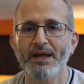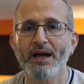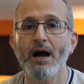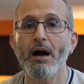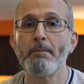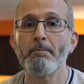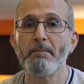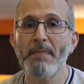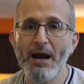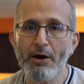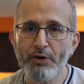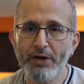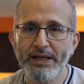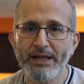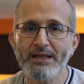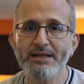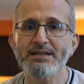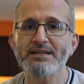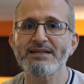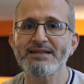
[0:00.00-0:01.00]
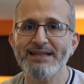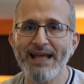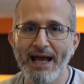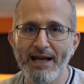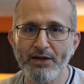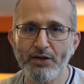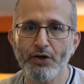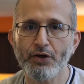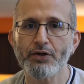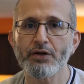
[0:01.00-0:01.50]
American
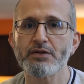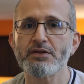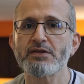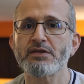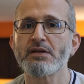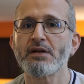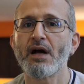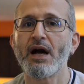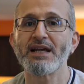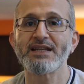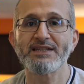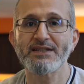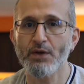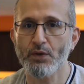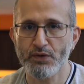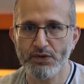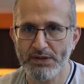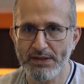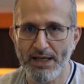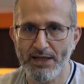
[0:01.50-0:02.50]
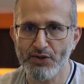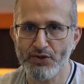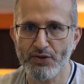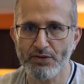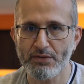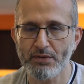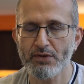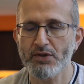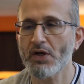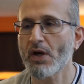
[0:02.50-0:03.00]
Standards
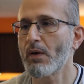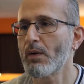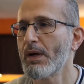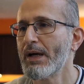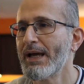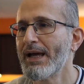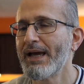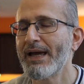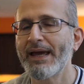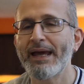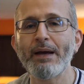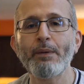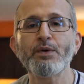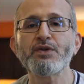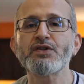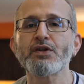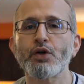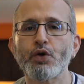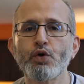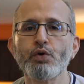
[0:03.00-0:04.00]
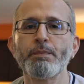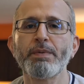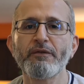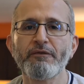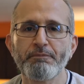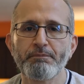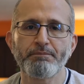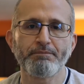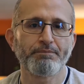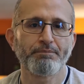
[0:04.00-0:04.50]
Association. So it was a group of
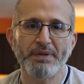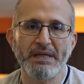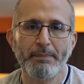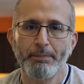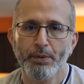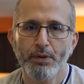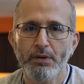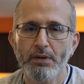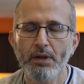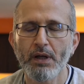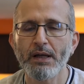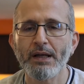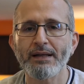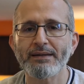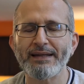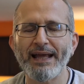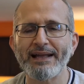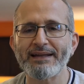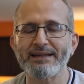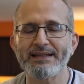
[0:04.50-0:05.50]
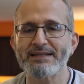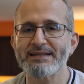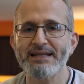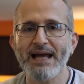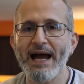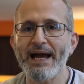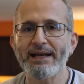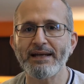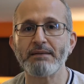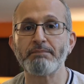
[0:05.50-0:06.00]
people that
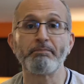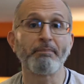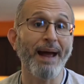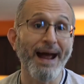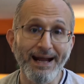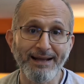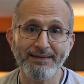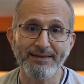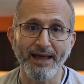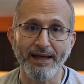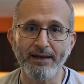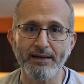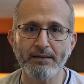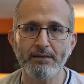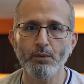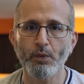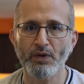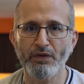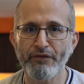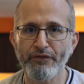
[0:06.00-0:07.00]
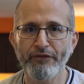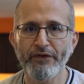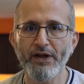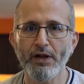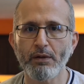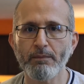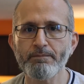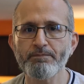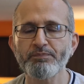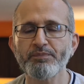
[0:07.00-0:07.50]
decided back then with
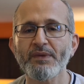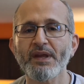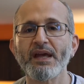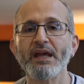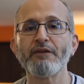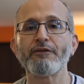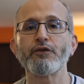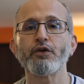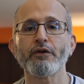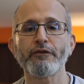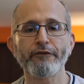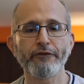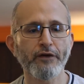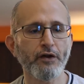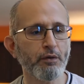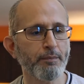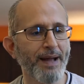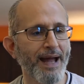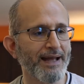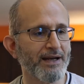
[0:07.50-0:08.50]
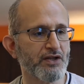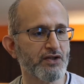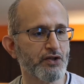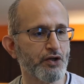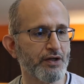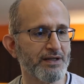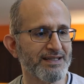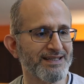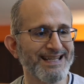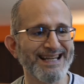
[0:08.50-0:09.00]
film, if your film had a
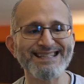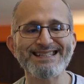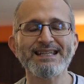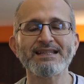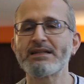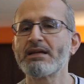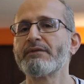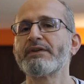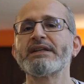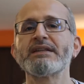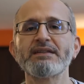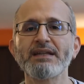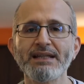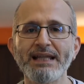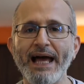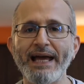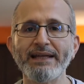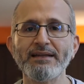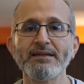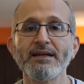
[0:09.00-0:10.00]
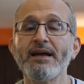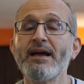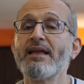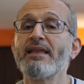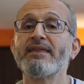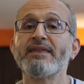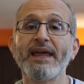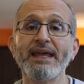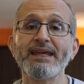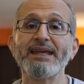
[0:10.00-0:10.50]
certain sensitivity to light,
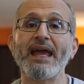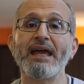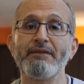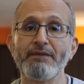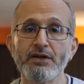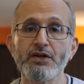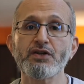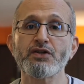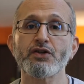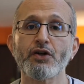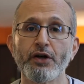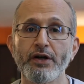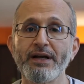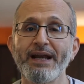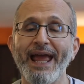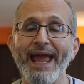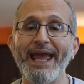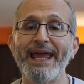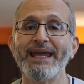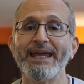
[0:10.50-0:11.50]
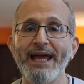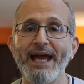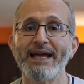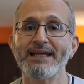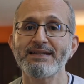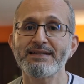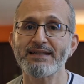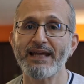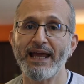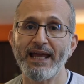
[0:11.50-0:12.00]
they gave it a certain
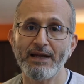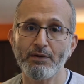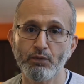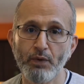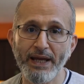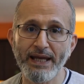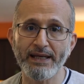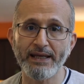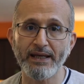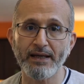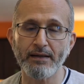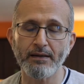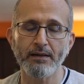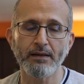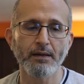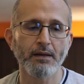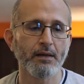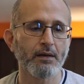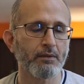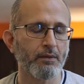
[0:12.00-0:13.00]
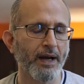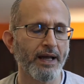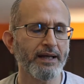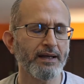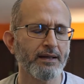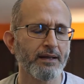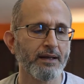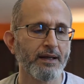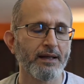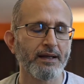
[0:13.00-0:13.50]
ASA rating,
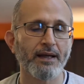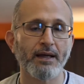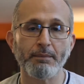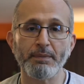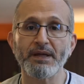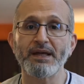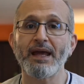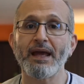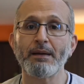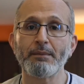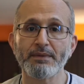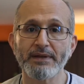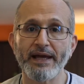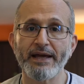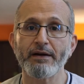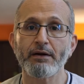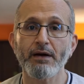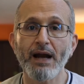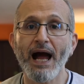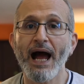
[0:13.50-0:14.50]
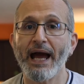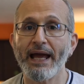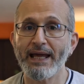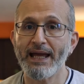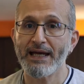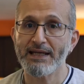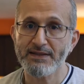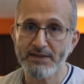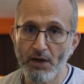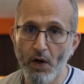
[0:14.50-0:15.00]
right? It became later
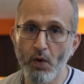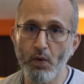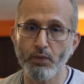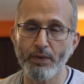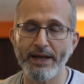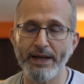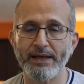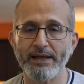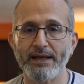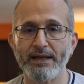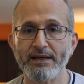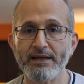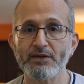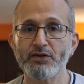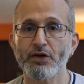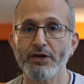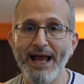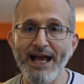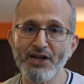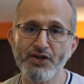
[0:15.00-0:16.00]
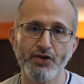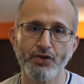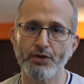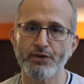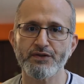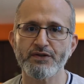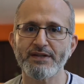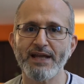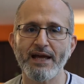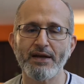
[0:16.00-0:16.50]
I.S.O rating, an international
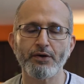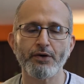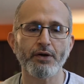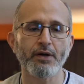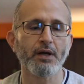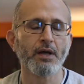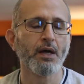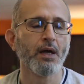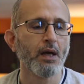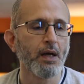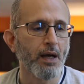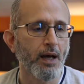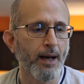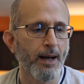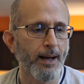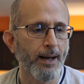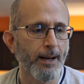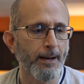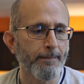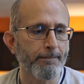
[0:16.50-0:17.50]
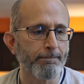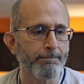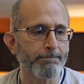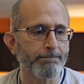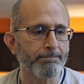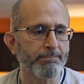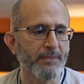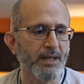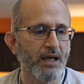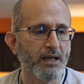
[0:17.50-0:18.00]
standard,
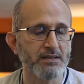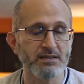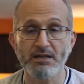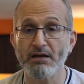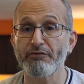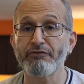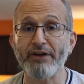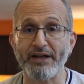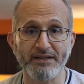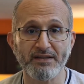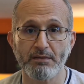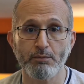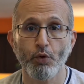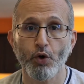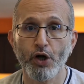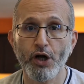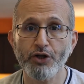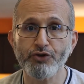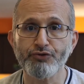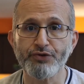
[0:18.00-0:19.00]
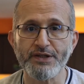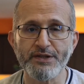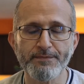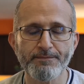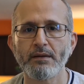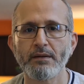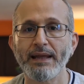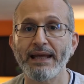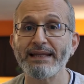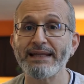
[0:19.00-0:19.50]
because it affected more countries.
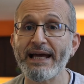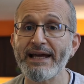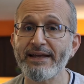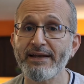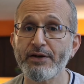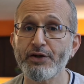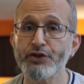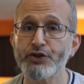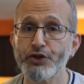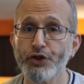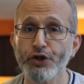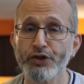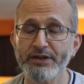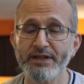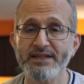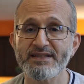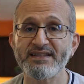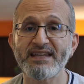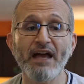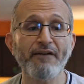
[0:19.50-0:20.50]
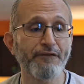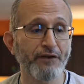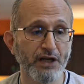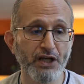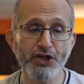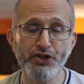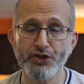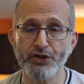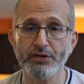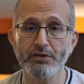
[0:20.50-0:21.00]
They later took this
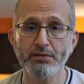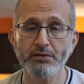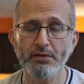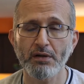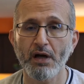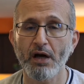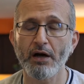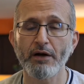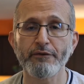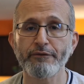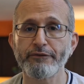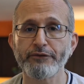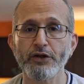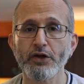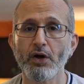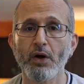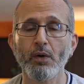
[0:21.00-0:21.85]
definition of,